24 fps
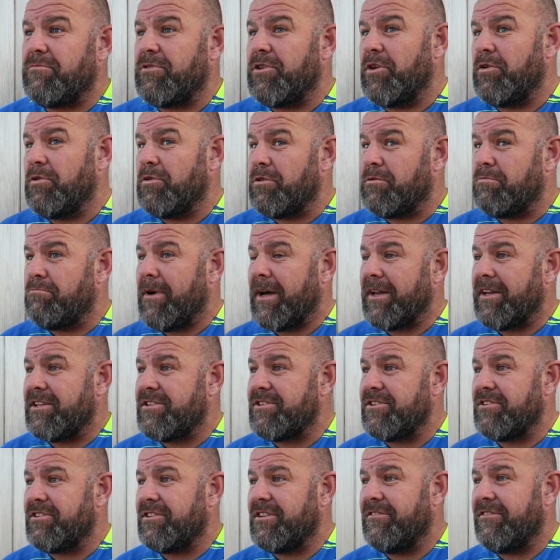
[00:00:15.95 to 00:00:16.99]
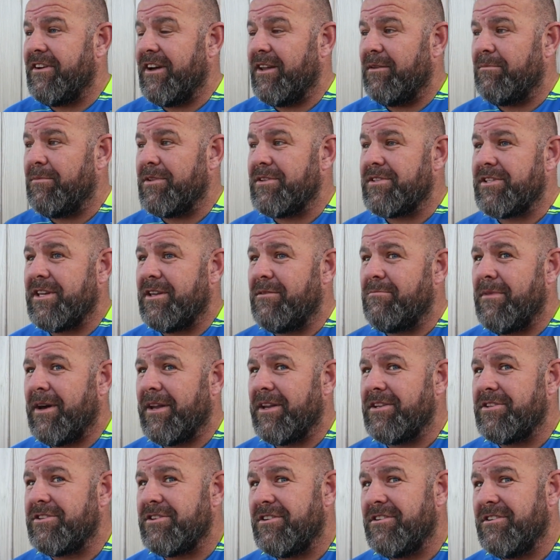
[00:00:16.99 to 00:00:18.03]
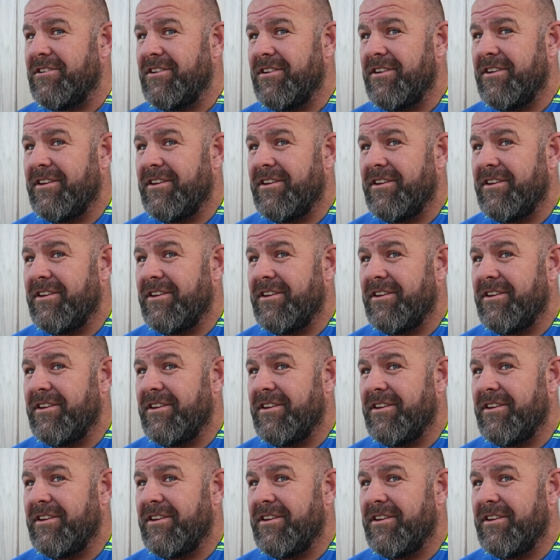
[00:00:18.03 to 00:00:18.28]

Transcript: youth manager, development team manager,